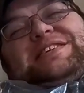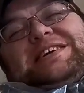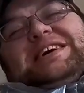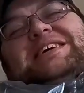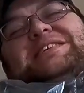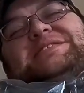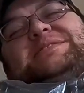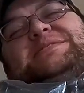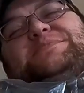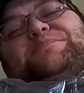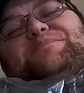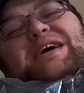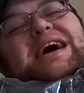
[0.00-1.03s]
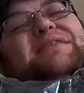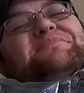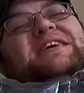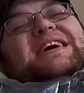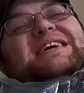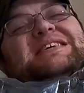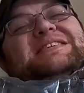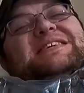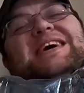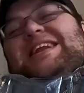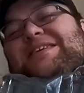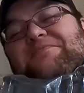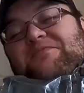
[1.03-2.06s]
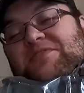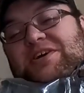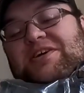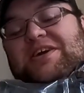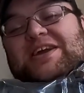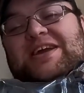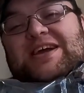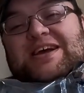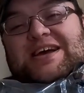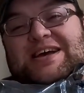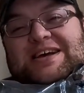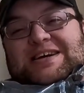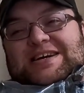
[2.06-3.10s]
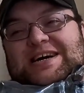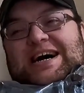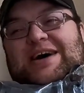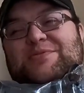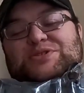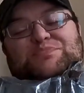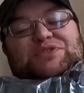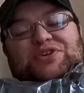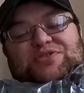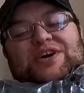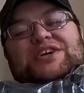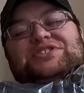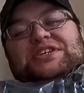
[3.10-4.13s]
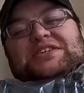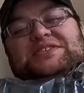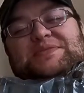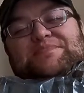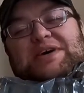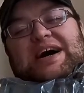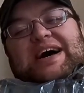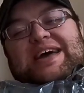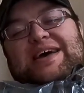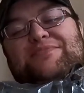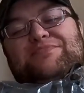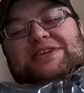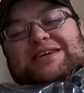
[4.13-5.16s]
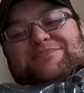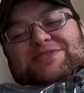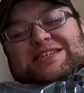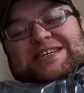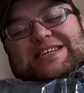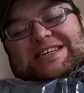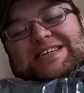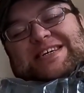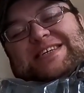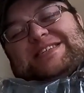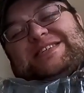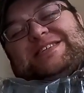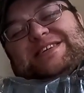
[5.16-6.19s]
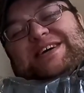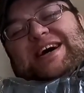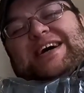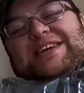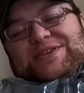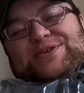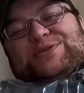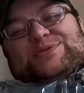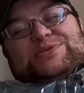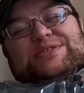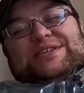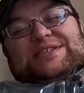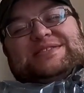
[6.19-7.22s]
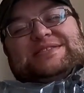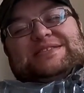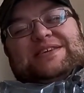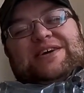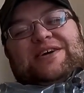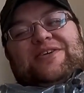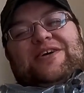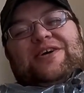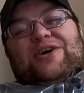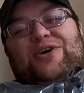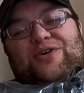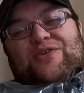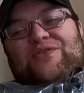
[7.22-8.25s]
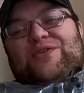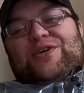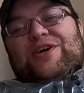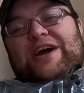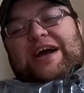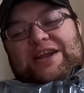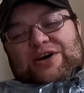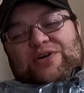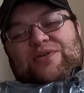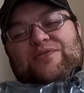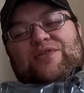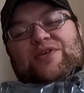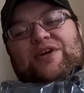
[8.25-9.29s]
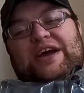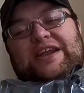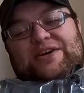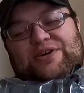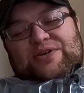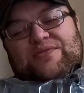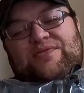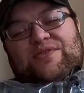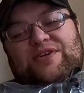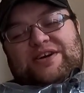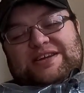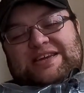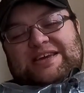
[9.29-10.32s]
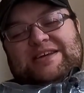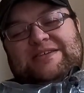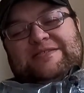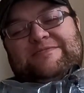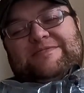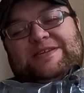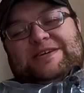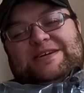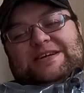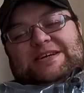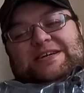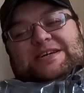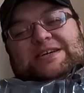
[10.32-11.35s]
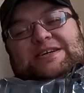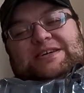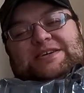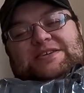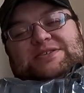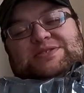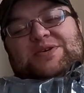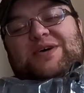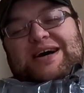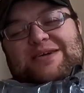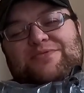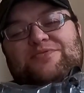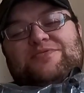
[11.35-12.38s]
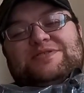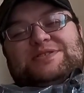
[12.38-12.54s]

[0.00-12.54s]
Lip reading: nice backpack, and I was begrudging to buy it, but I'm like, I can use this over and over and over again. So I